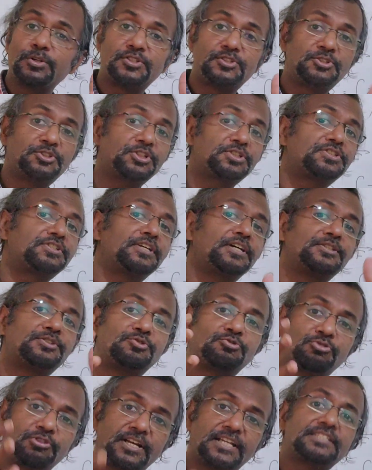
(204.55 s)
was just
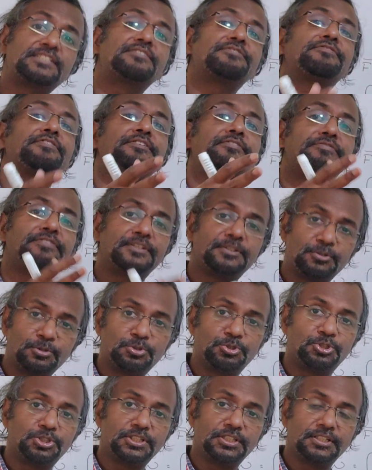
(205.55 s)
a transfer of
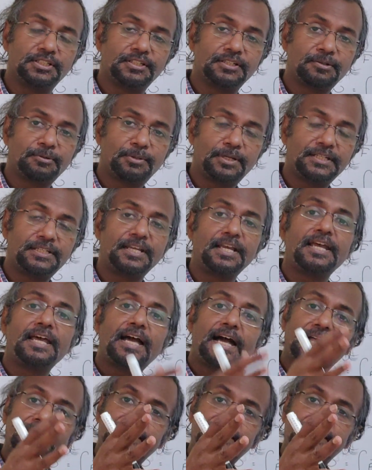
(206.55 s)
energy, right?